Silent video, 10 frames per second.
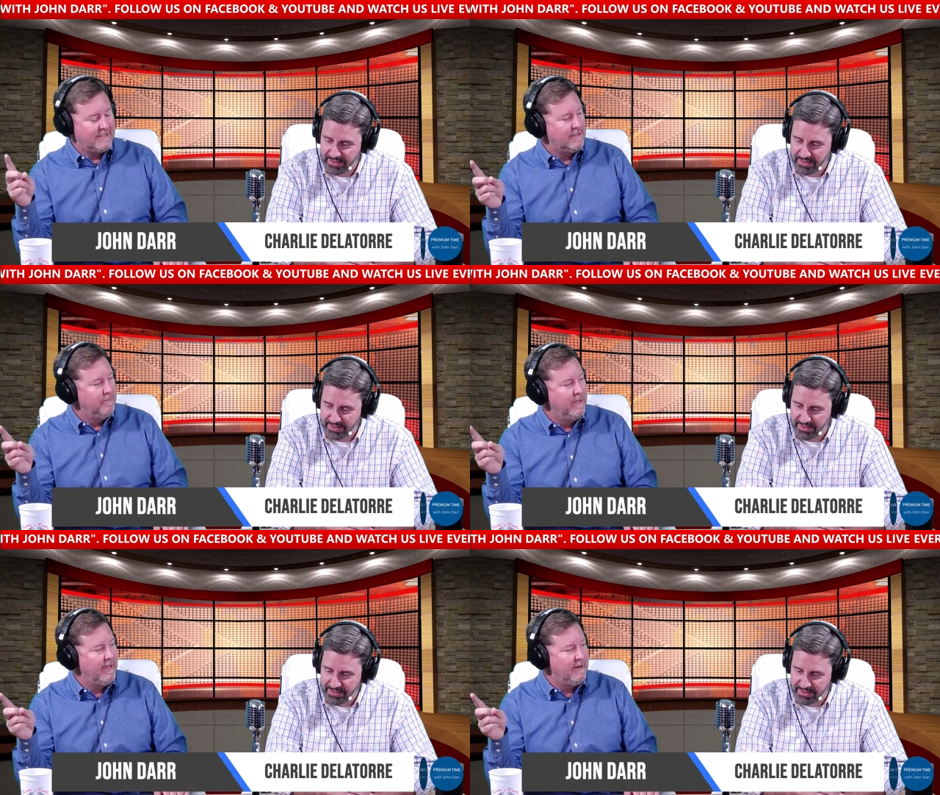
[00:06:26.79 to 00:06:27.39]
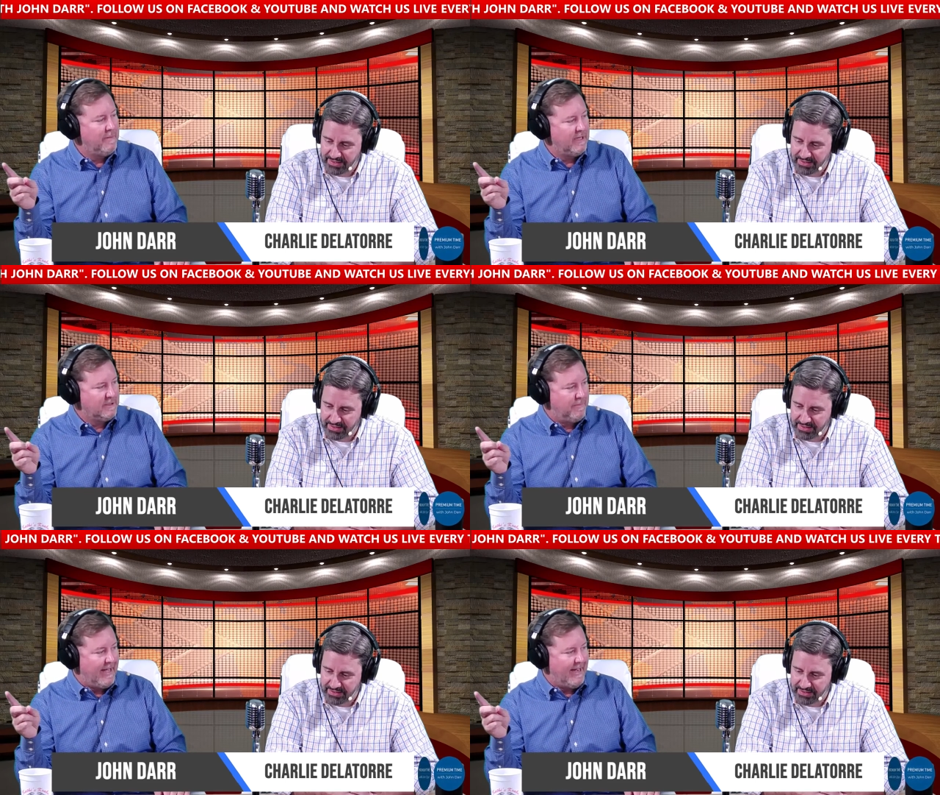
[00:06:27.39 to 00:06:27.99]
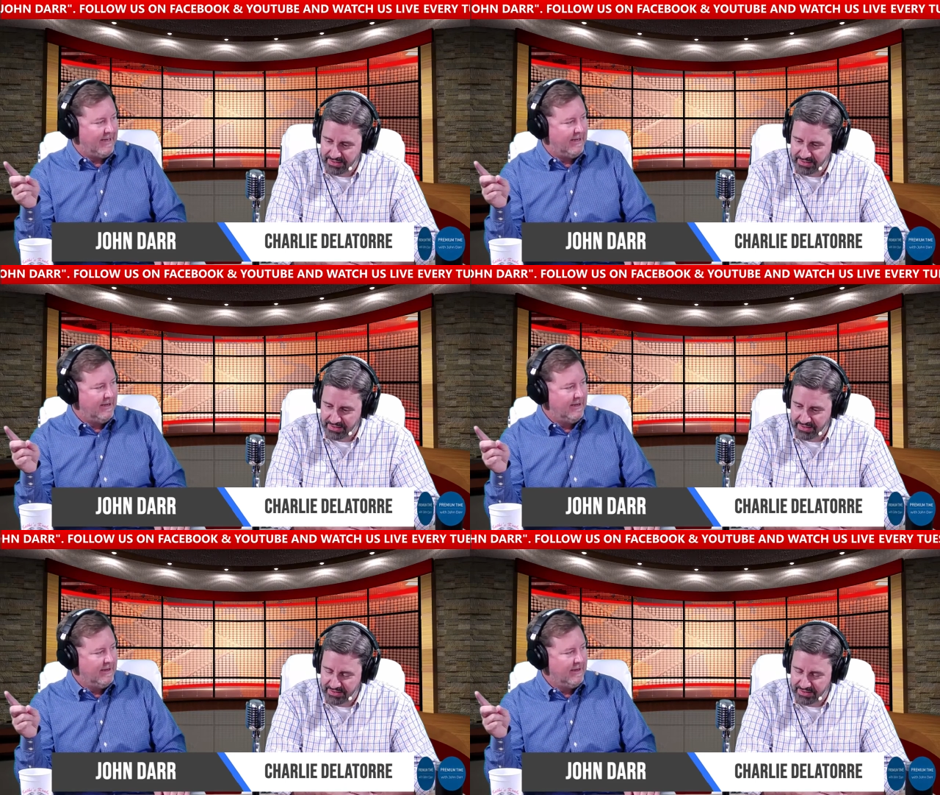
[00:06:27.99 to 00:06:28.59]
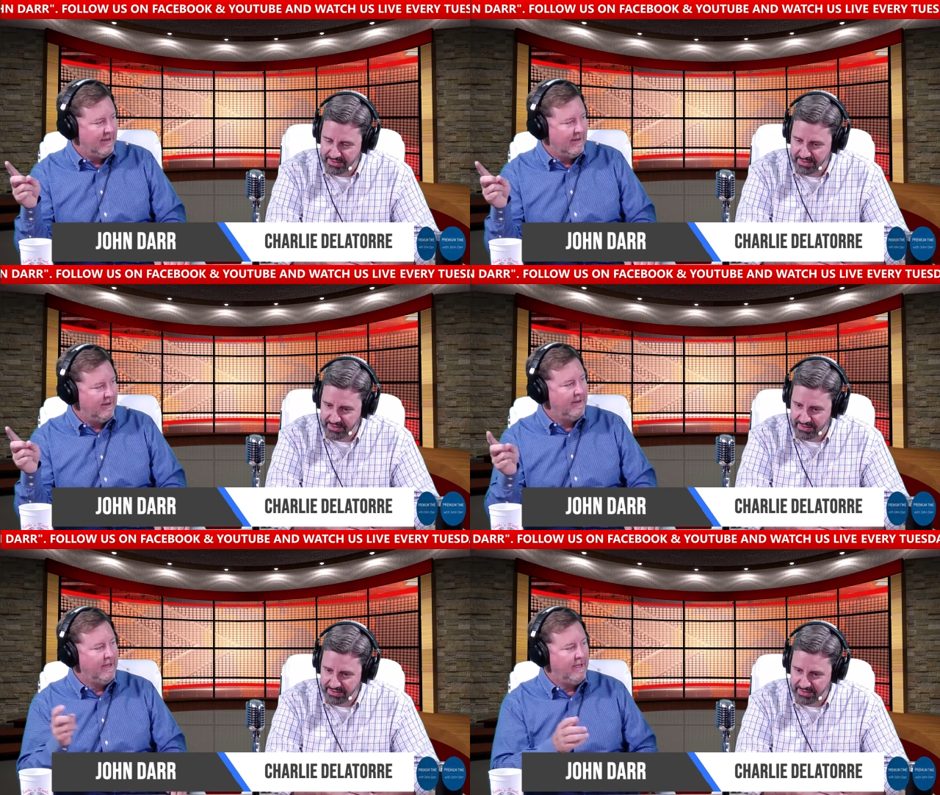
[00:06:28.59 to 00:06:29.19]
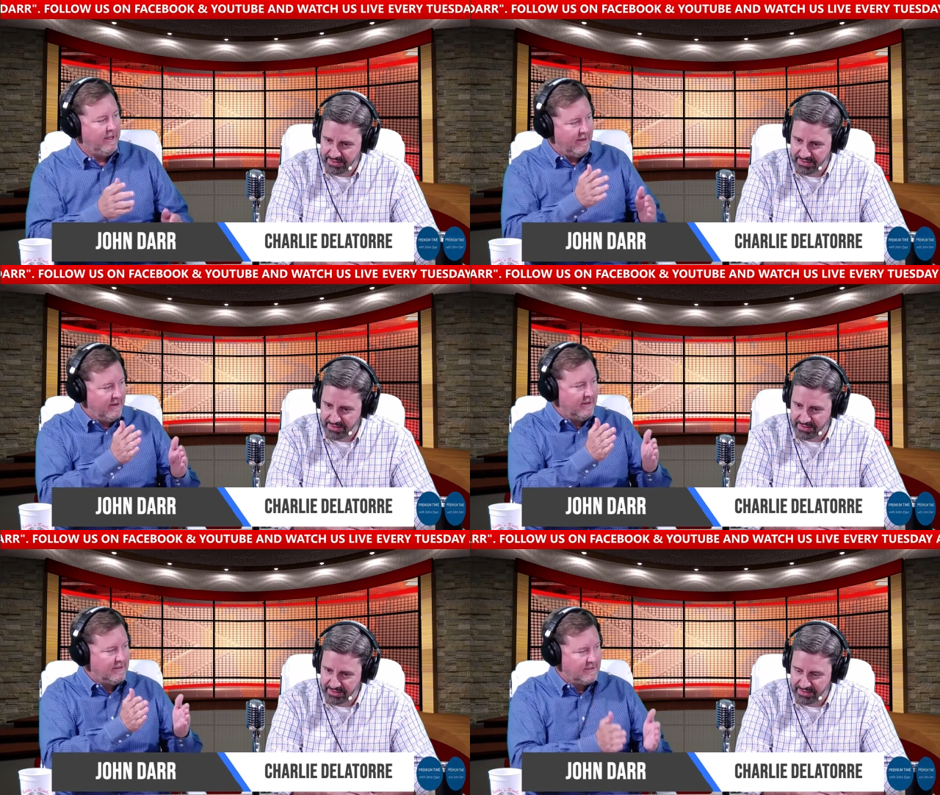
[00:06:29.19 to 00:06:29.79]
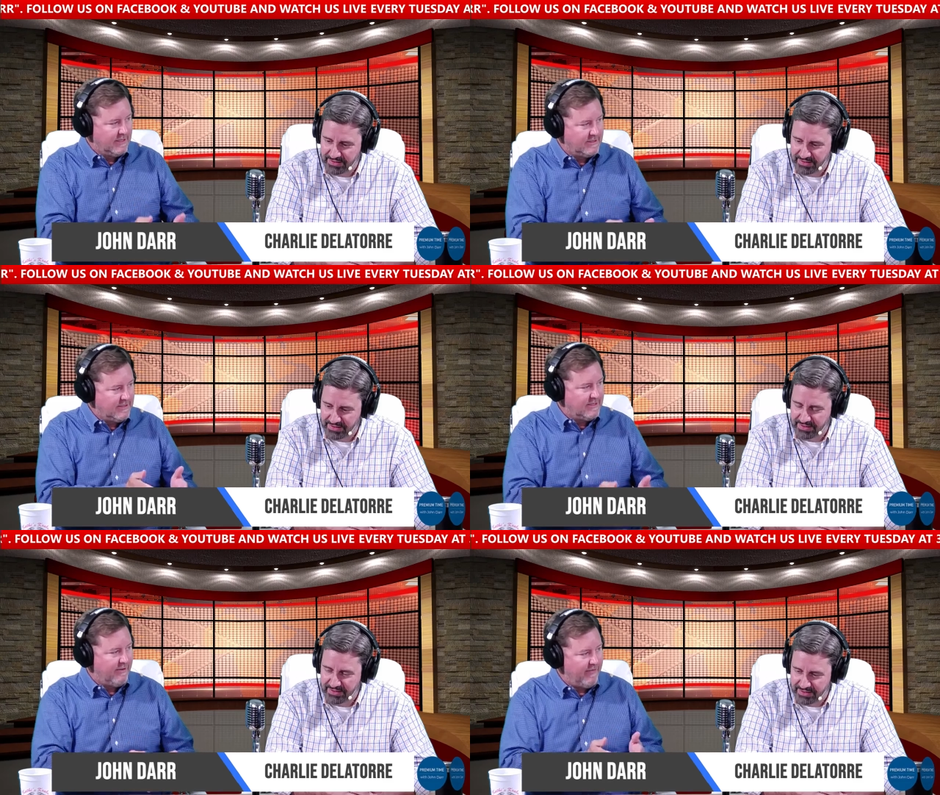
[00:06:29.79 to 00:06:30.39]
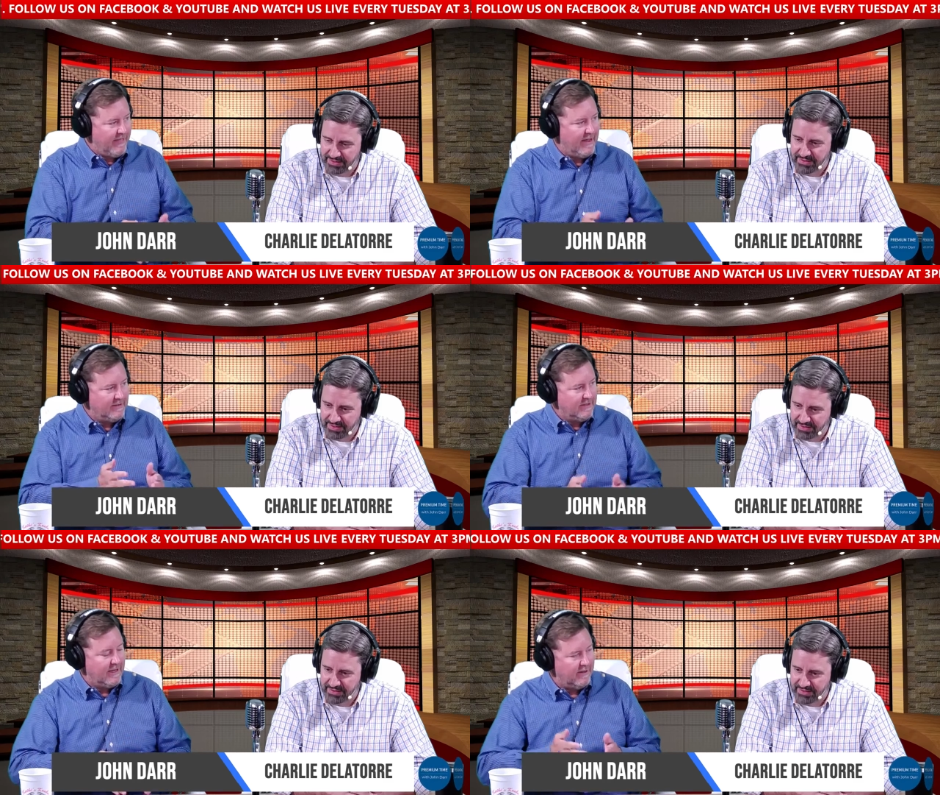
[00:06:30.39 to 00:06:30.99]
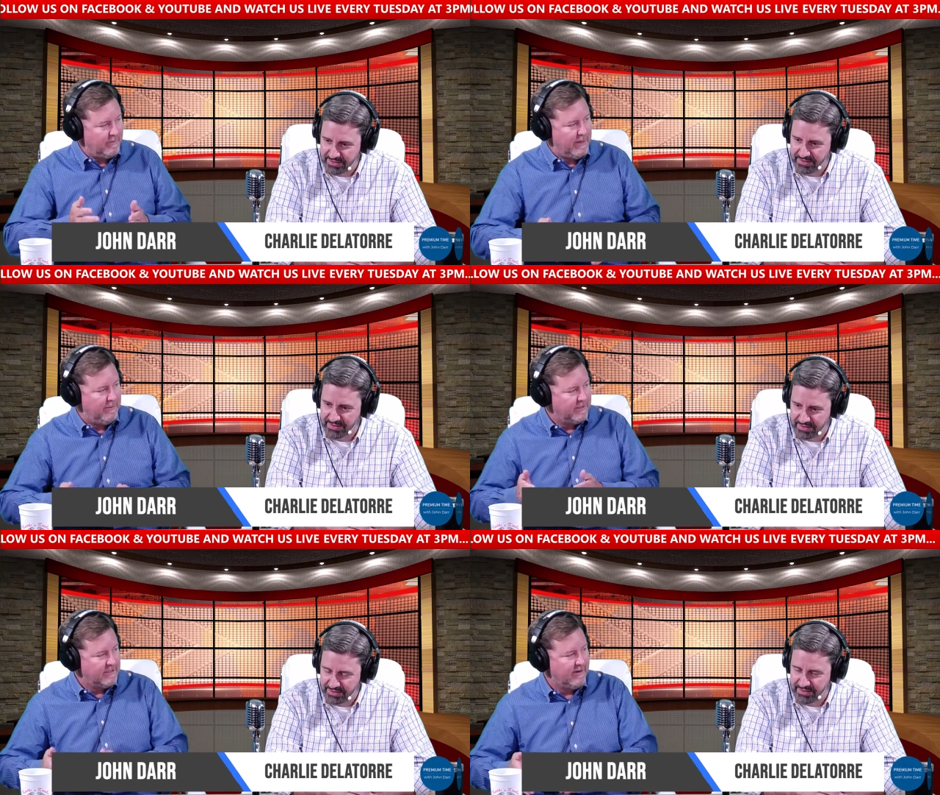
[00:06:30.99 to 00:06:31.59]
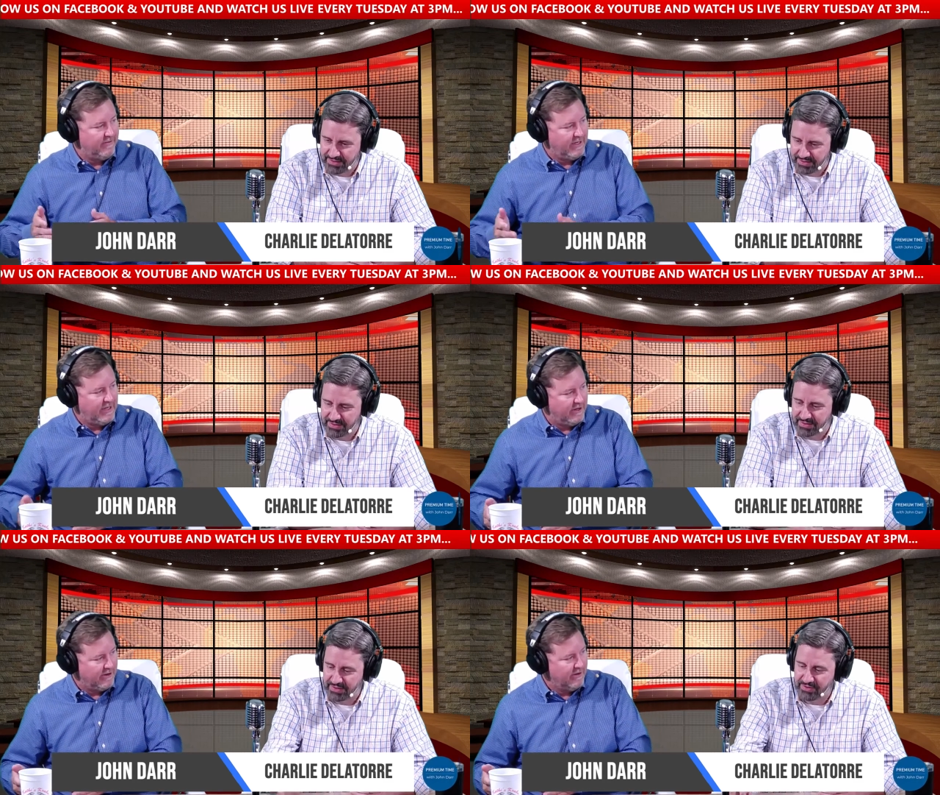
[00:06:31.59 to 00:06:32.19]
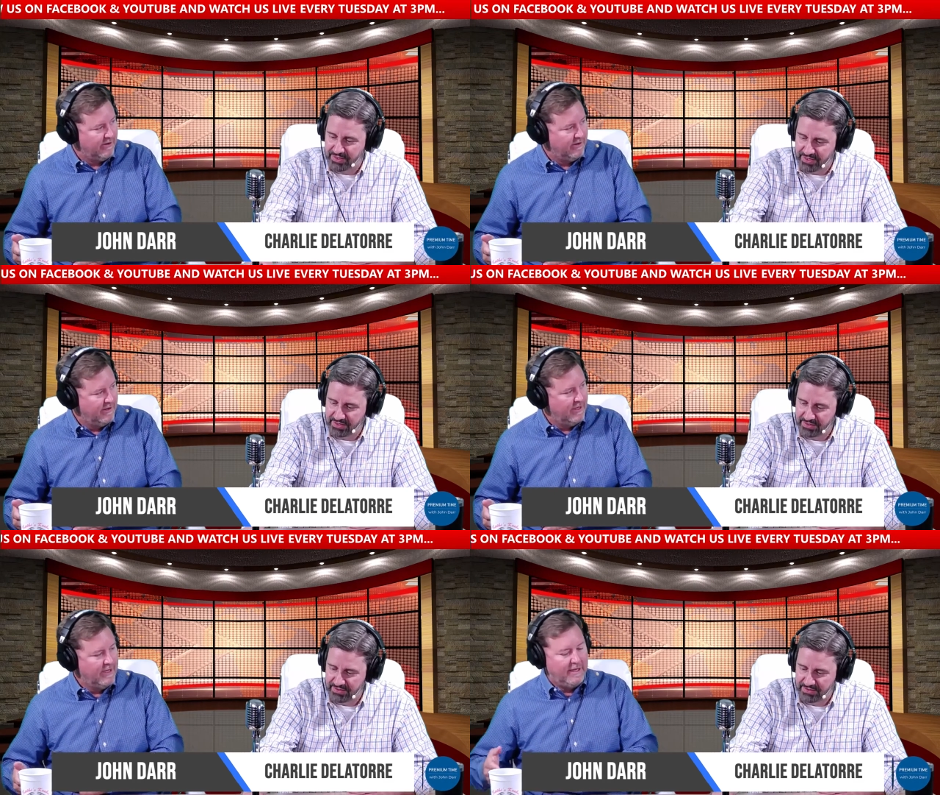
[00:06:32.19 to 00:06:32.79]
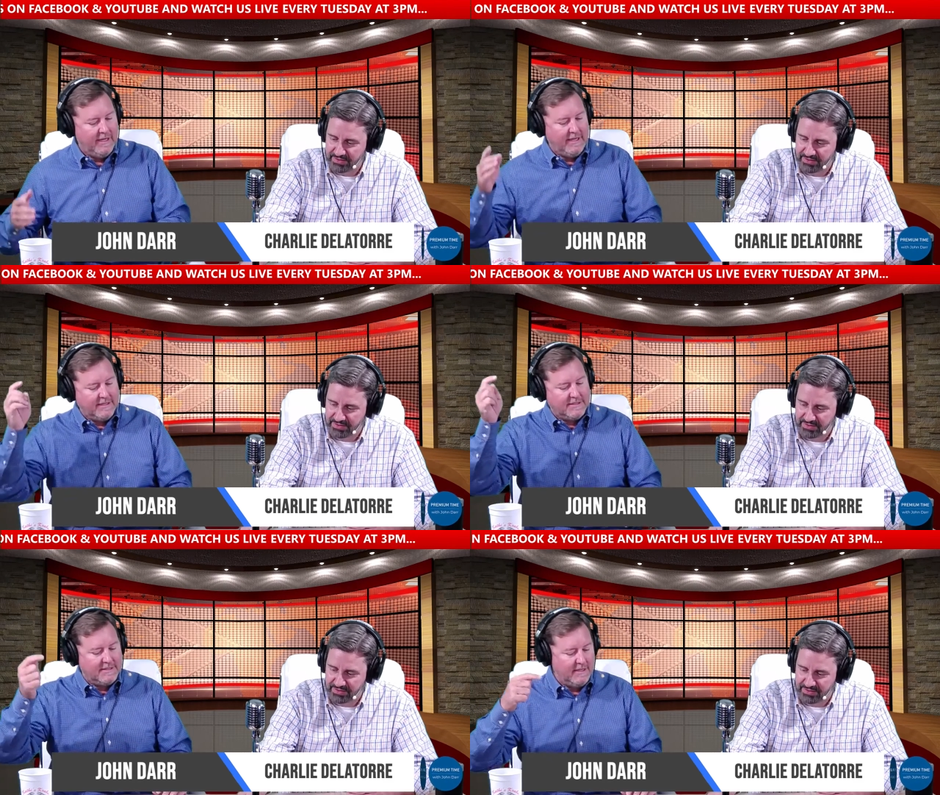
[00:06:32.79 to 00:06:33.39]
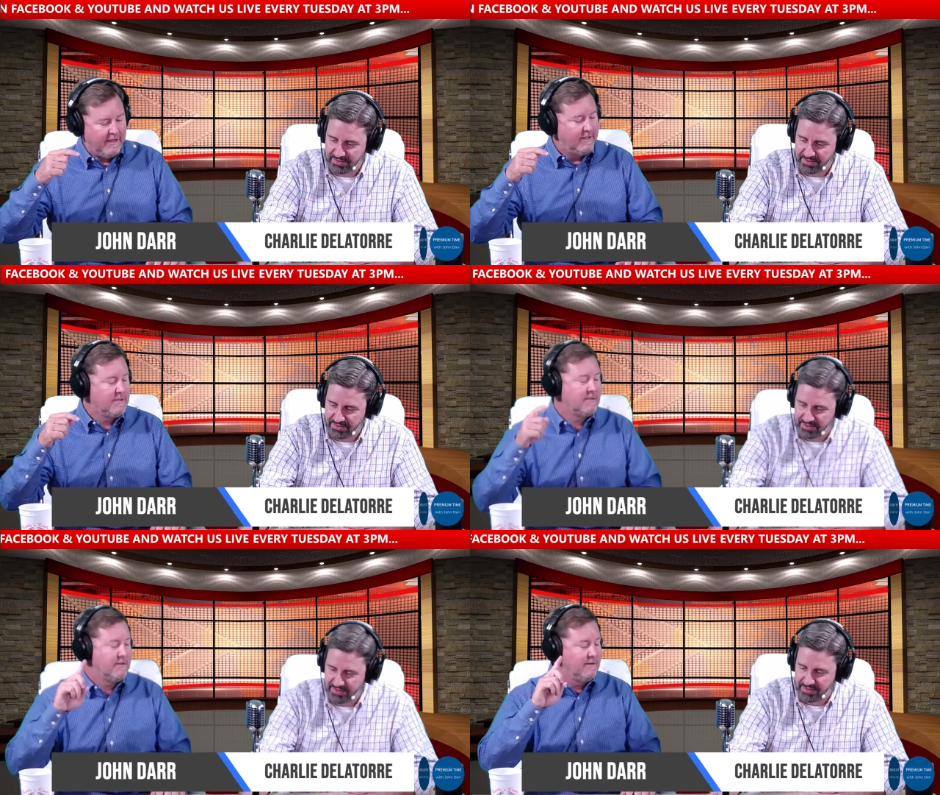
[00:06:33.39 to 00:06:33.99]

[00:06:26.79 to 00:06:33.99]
Speaker 1: the million bucks back in sixty-seven thousand dollar payments every year, okay. he gets his